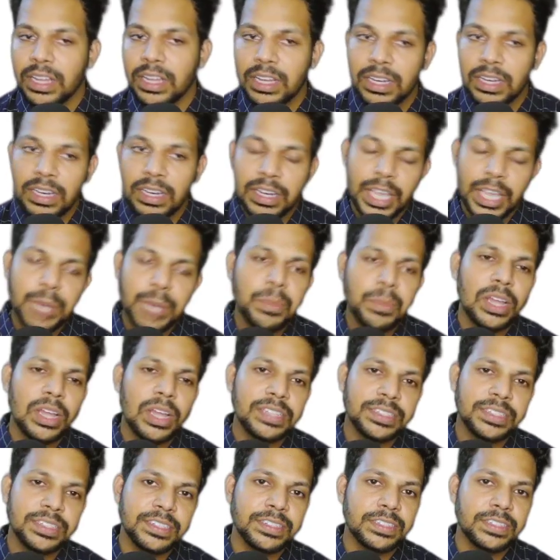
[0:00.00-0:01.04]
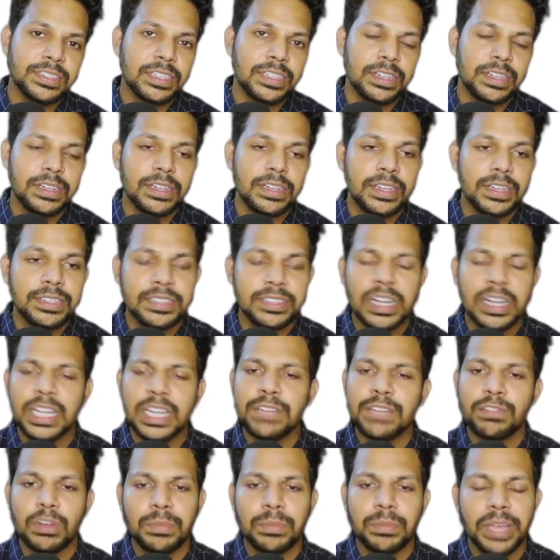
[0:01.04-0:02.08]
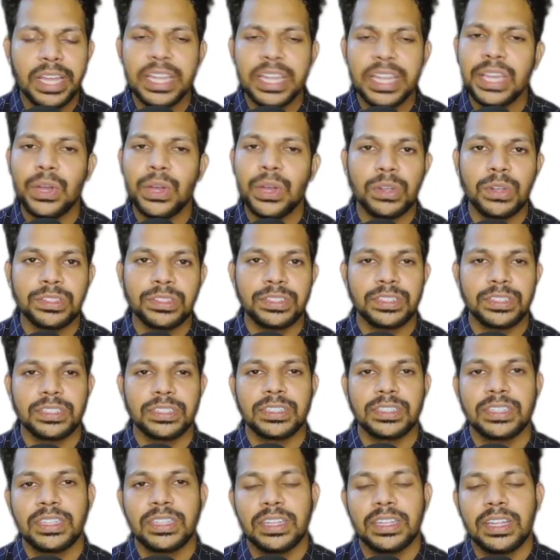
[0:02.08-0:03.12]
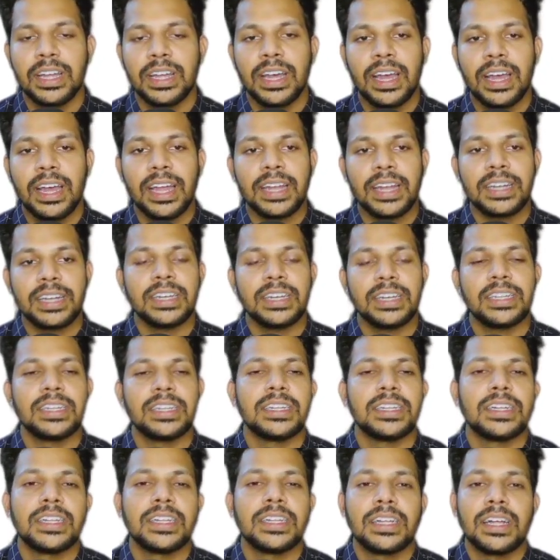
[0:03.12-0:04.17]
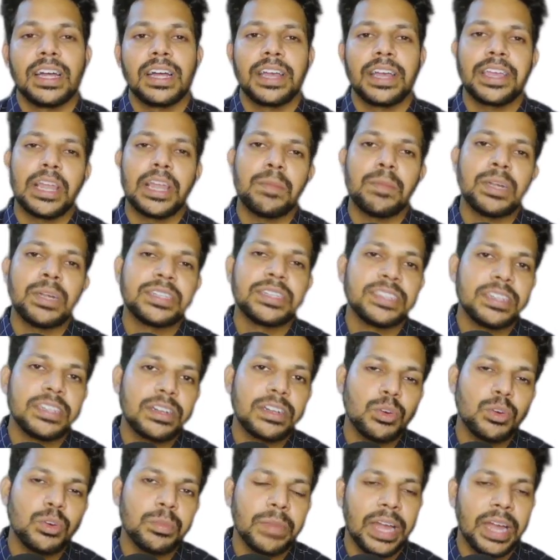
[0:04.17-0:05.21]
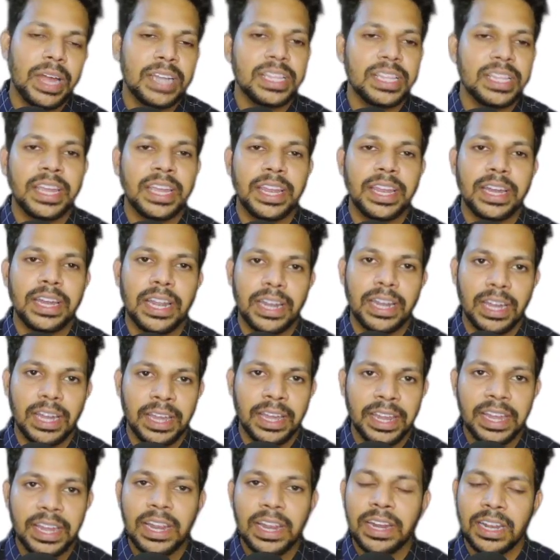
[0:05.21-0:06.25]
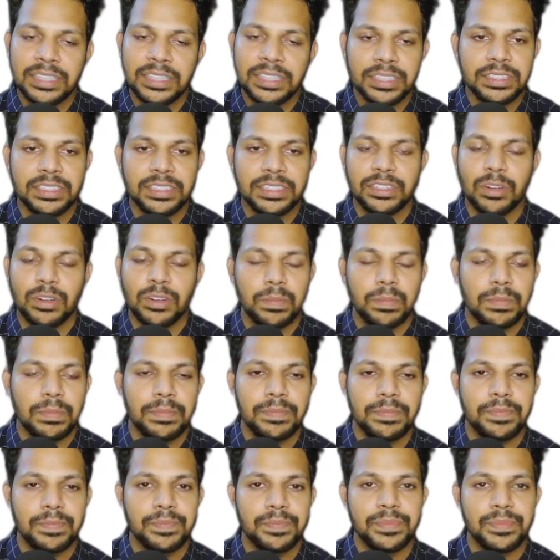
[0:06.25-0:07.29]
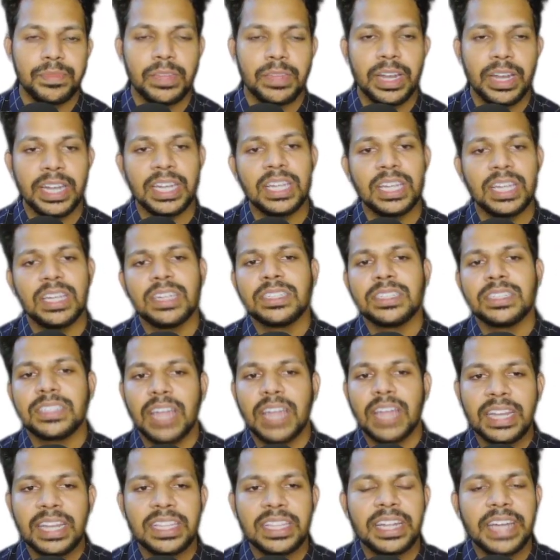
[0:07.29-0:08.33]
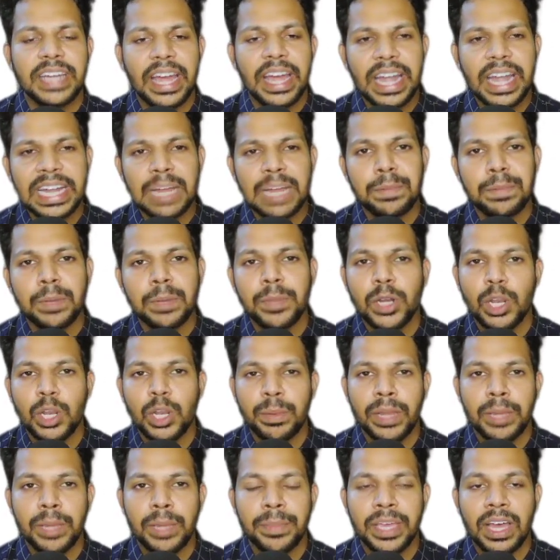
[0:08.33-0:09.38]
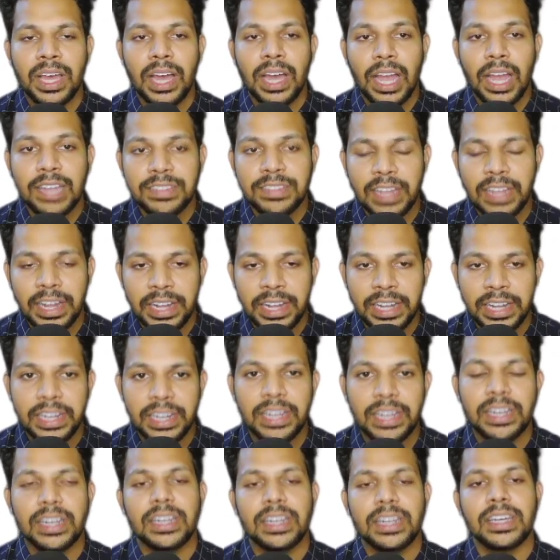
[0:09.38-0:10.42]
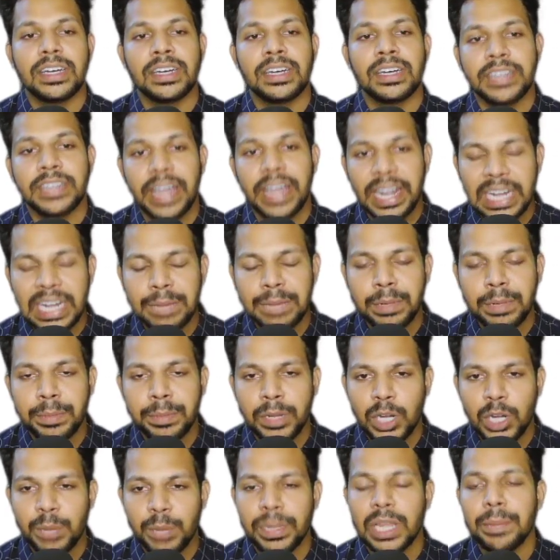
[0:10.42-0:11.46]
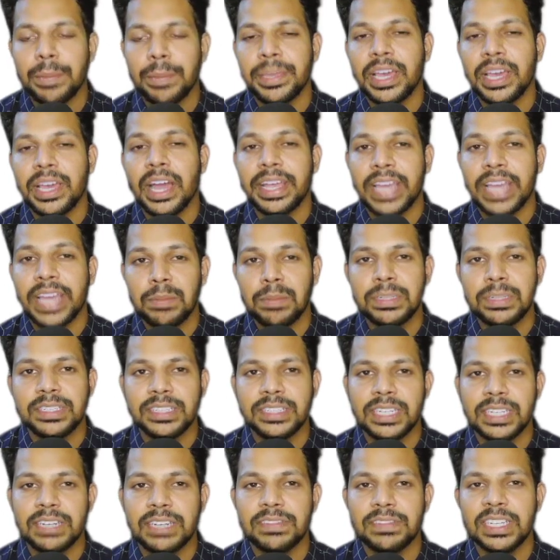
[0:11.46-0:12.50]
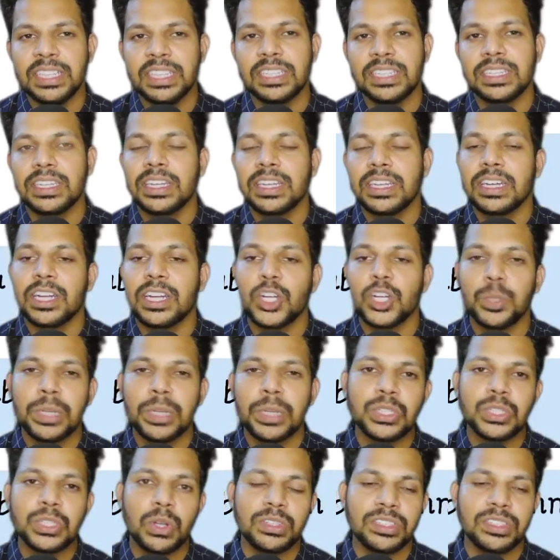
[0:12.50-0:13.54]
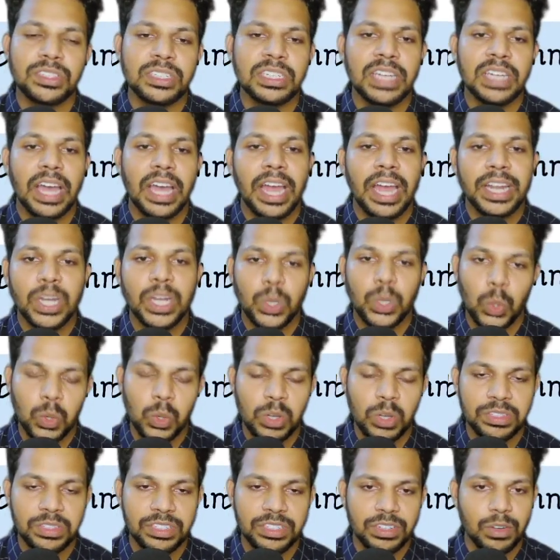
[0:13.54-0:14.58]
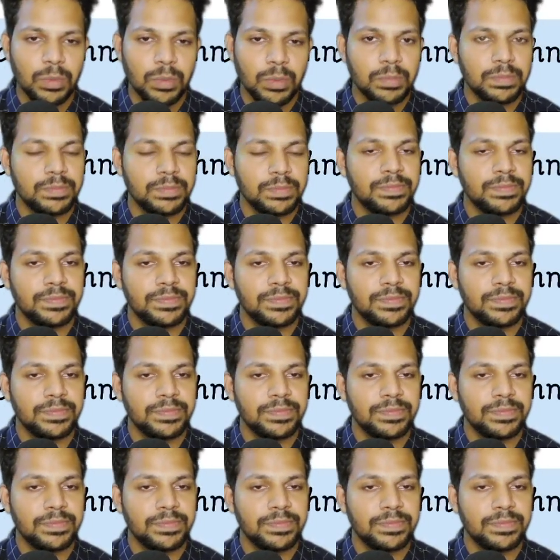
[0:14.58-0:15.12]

hemolysis resulting from any cause, and Gilbert syndrome and the Crigler-Najjar syndrome, right? So, and the direct hyperbilirubinemia, isolated direct hyperbilirubinemia can be seen with Dubin-Johnson and Rotor syndrome.